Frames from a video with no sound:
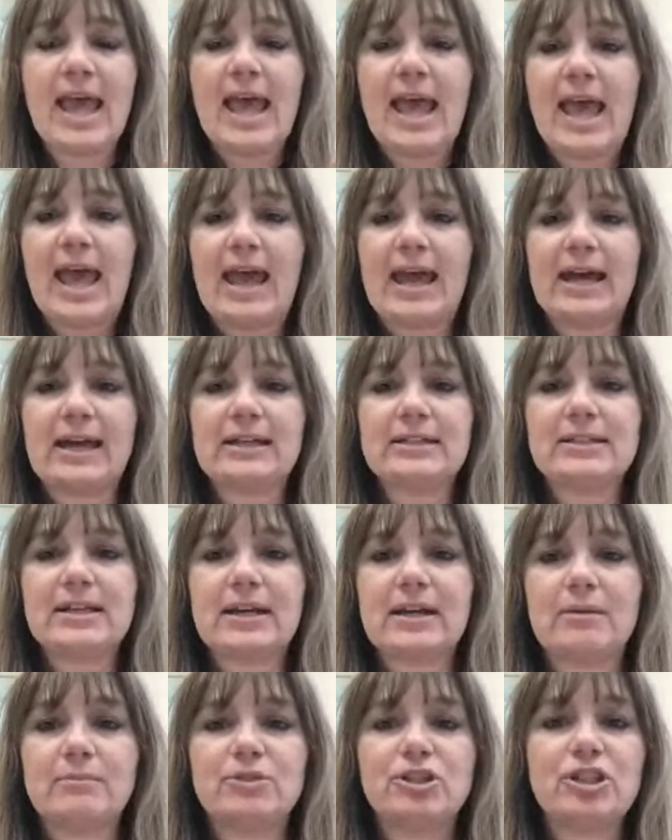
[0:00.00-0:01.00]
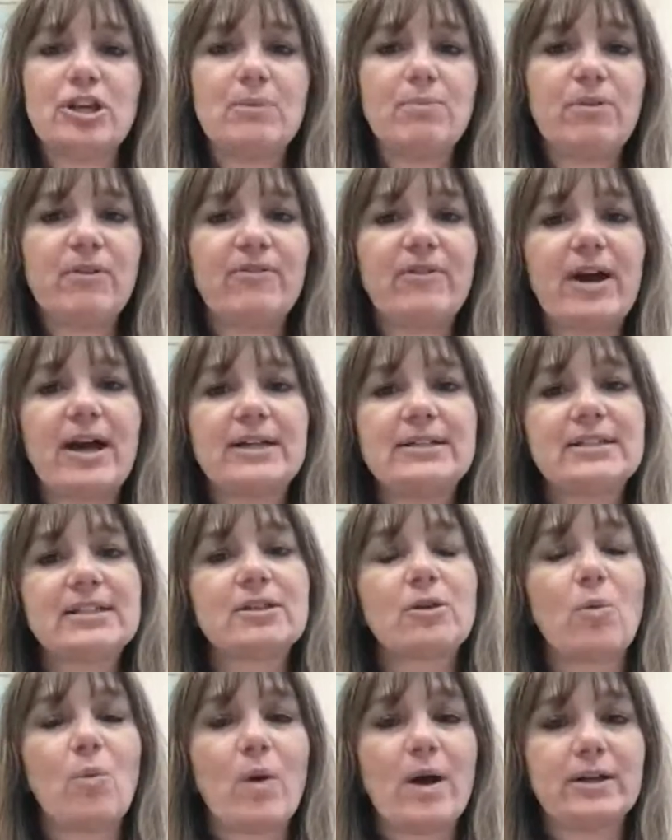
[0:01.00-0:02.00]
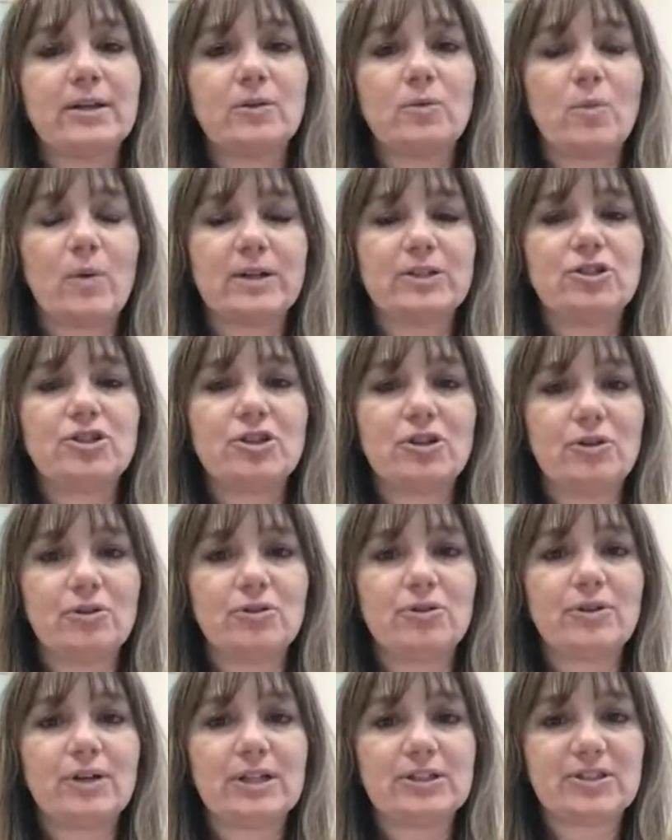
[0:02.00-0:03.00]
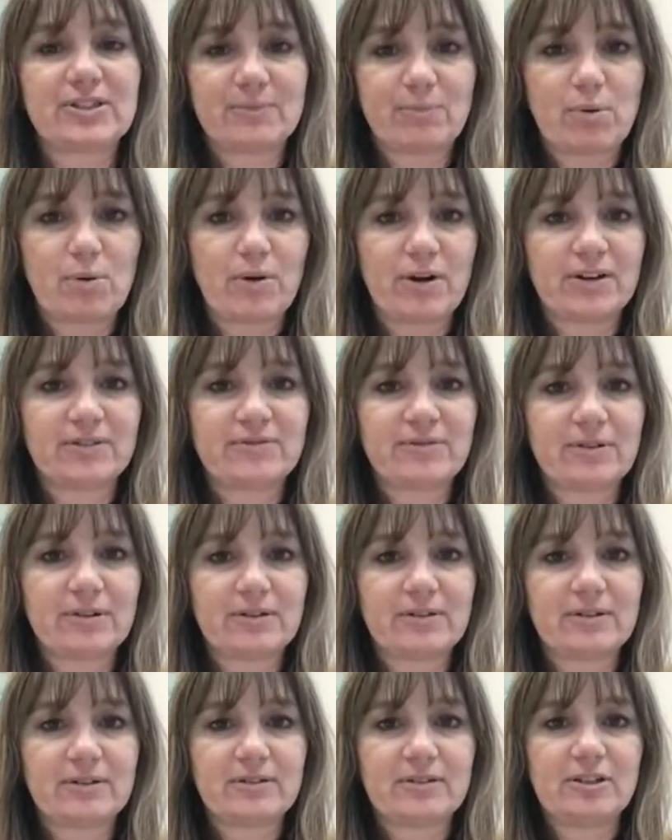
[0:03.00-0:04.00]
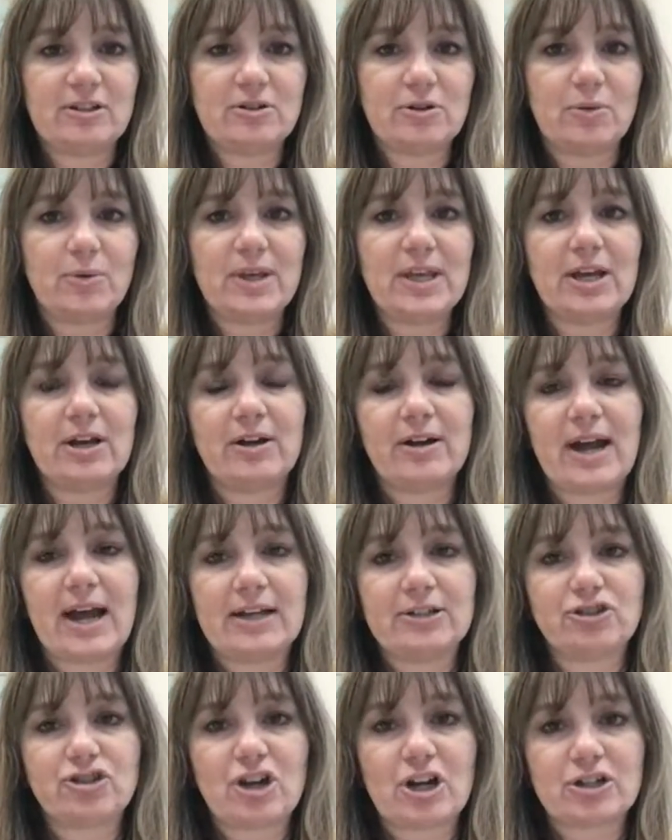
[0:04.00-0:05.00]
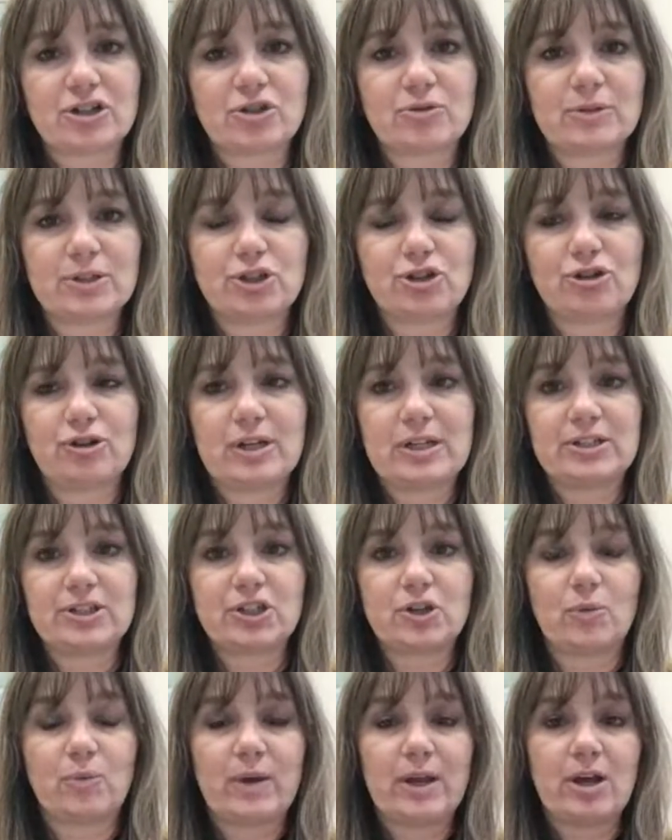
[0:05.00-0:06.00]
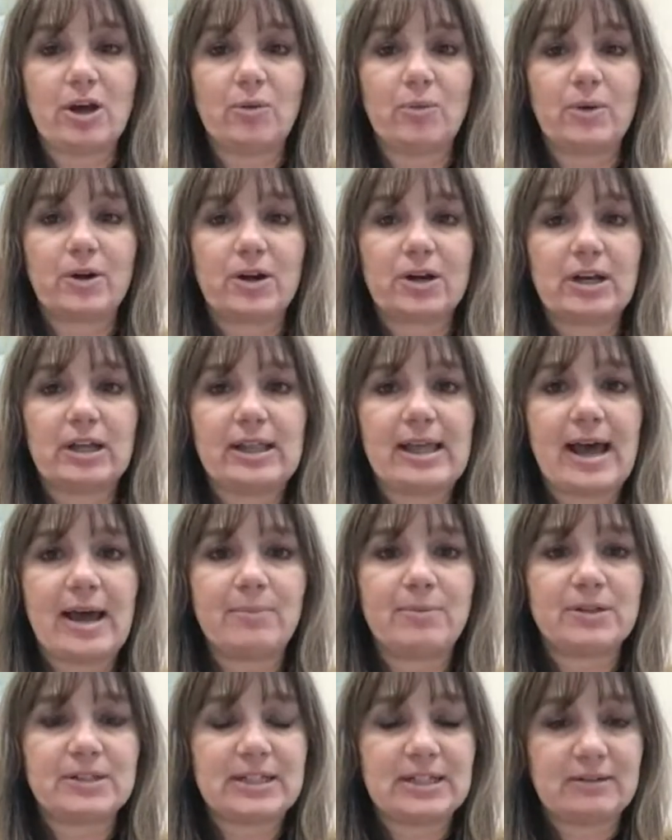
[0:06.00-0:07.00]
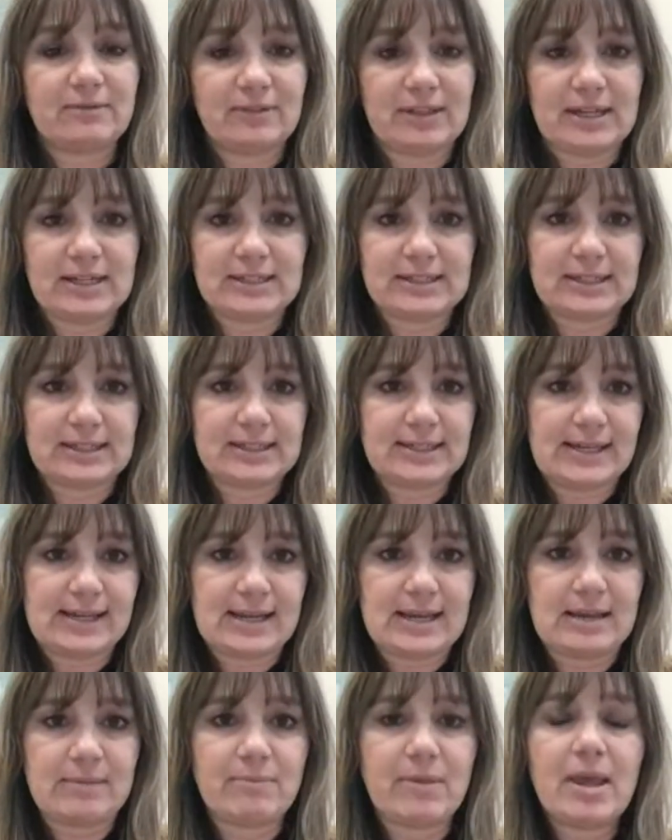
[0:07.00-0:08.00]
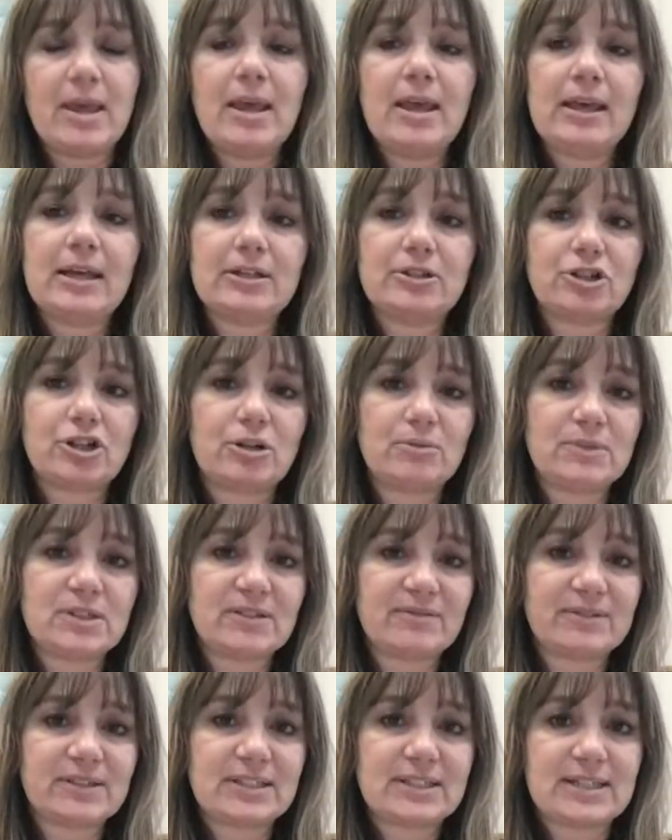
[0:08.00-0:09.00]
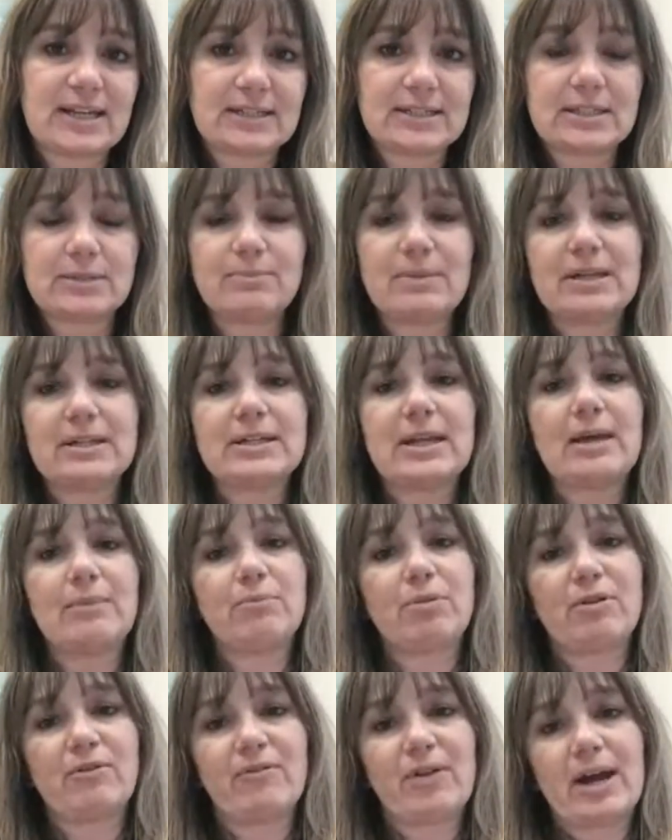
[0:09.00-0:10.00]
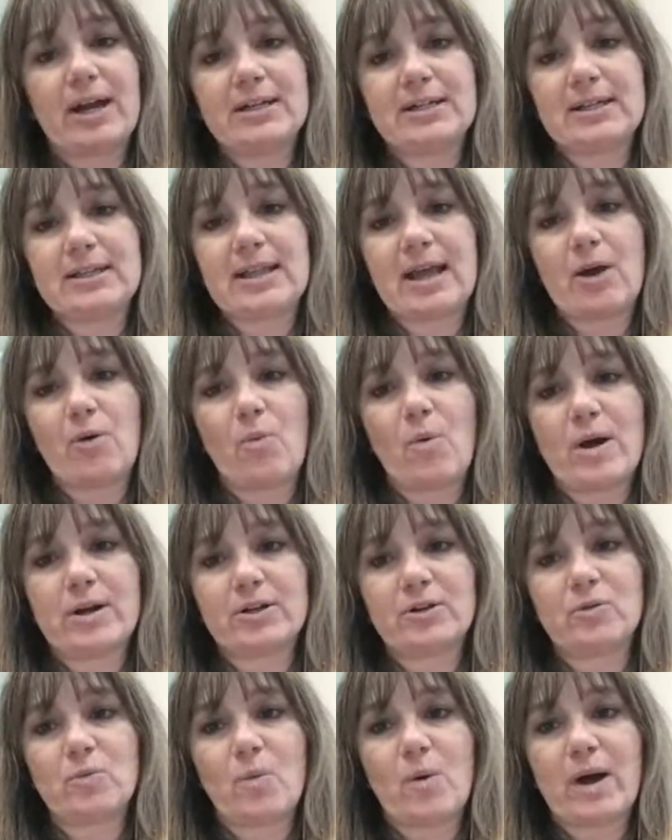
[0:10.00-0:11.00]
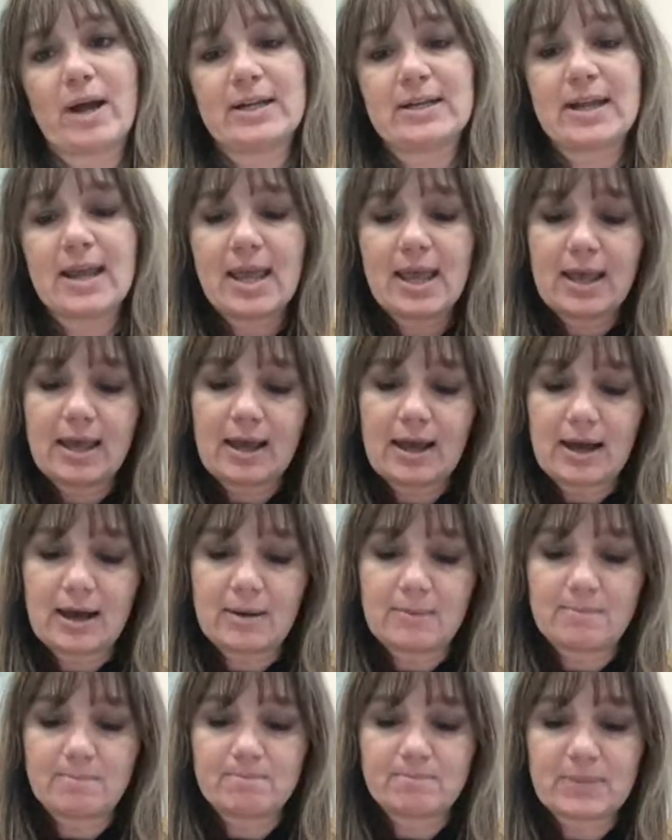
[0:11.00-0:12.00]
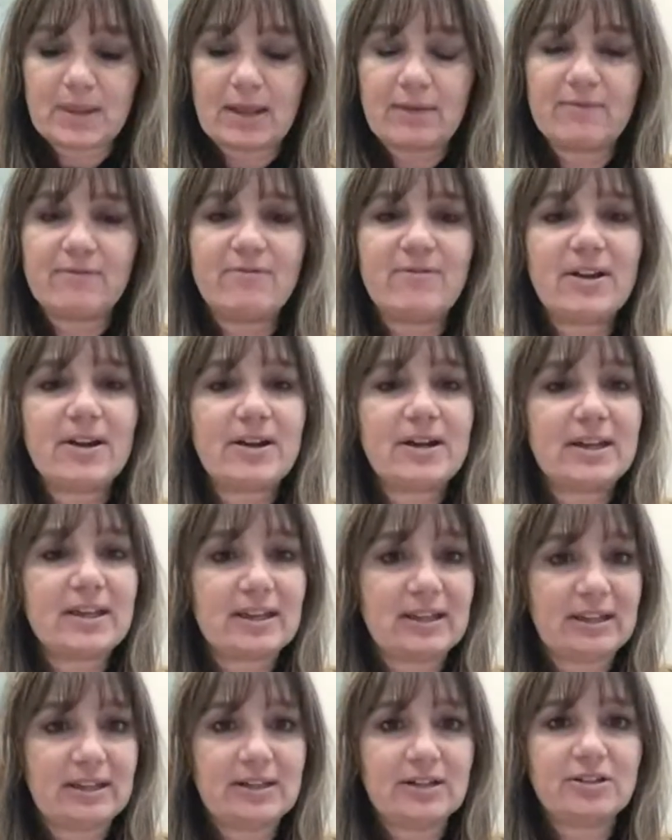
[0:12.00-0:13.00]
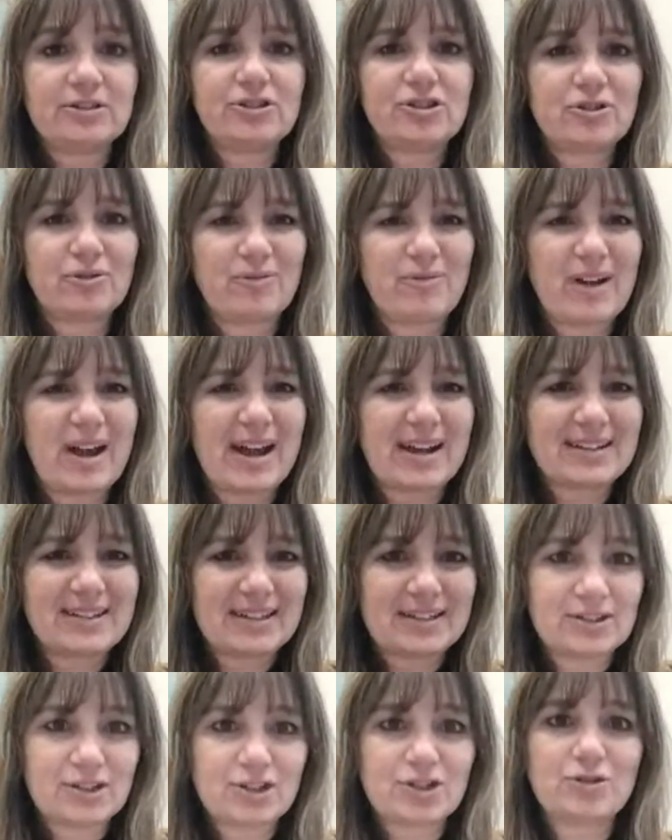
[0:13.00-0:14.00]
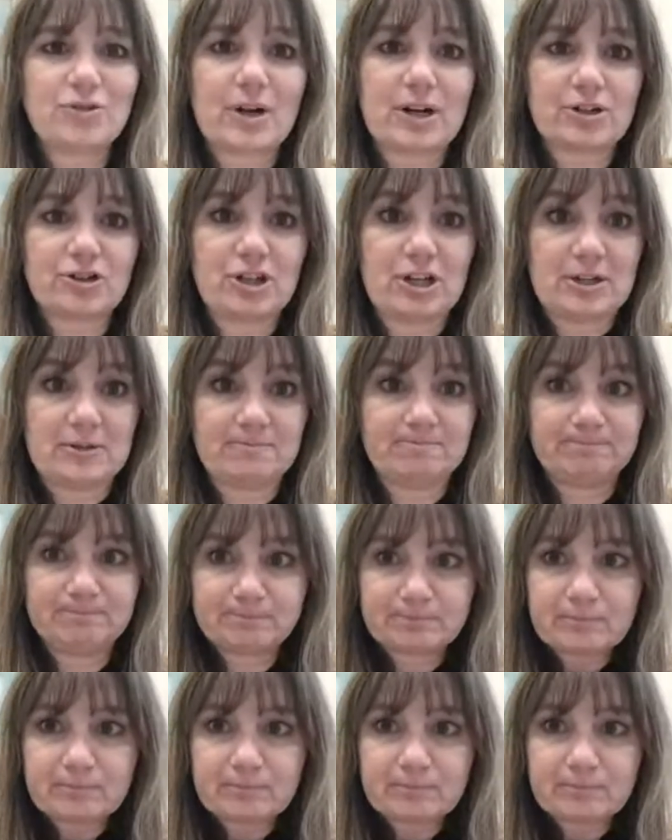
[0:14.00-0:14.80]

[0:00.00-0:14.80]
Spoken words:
And she provides the one-on-one tutoring support for, here at Joshua Tree. So we all work collaboratively as a team in terms of assessment and providing that one-on-one, very clear, direct instruction.